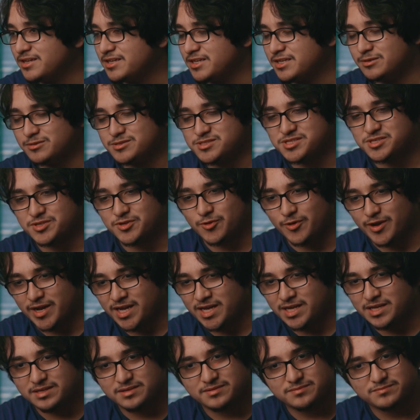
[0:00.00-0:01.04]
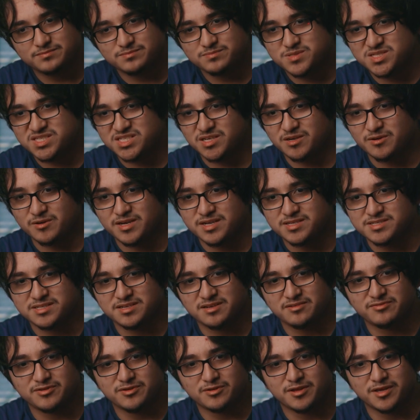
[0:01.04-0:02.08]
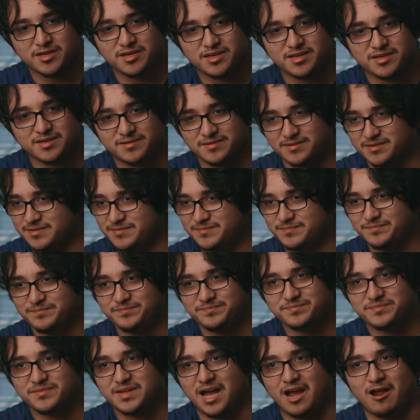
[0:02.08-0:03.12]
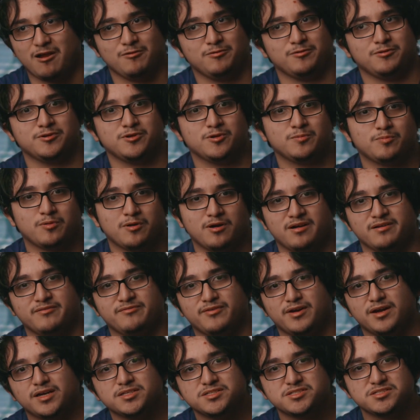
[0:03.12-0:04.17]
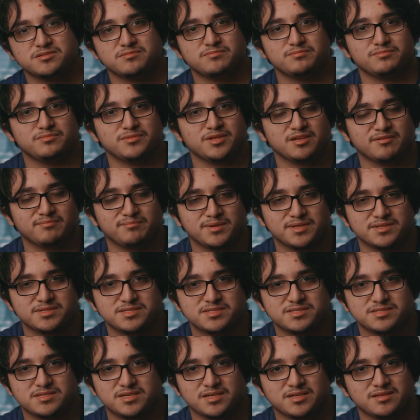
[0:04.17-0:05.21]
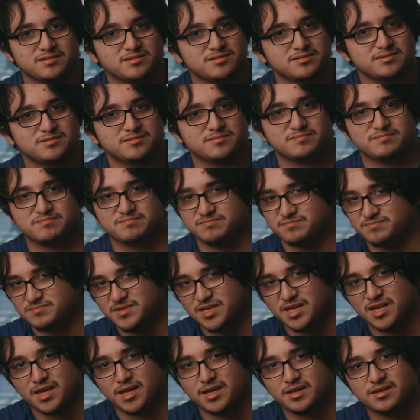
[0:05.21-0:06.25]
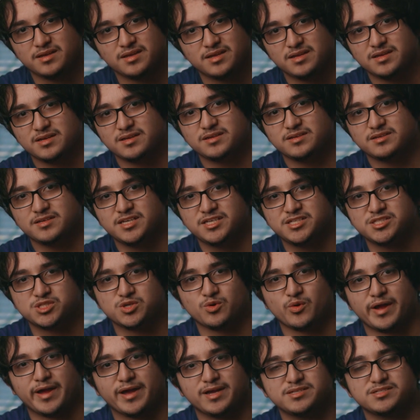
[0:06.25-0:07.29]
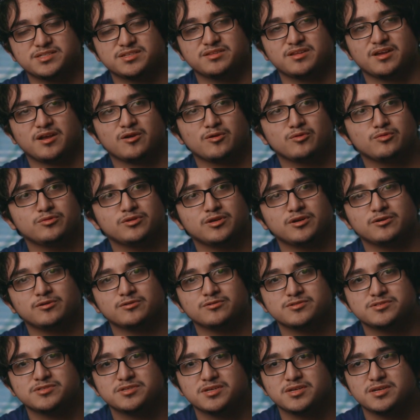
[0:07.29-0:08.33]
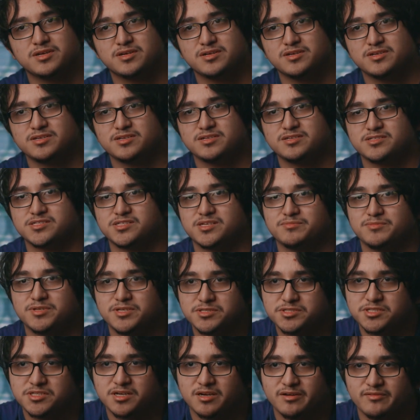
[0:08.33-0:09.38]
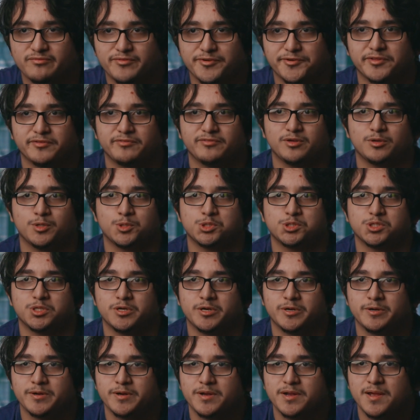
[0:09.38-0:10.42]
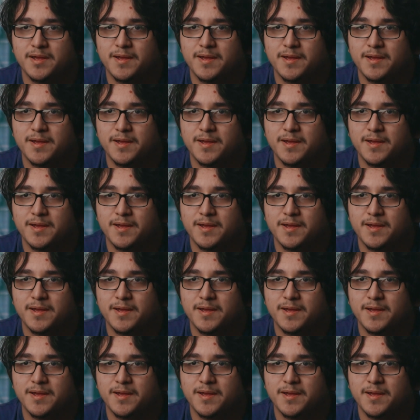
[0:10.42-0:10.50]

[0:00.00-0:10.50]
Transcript: It was a great series, and I feel like, I don't know, you'll probably find some nitbits and Easter eggs in there. Who knows? Something to come for the future.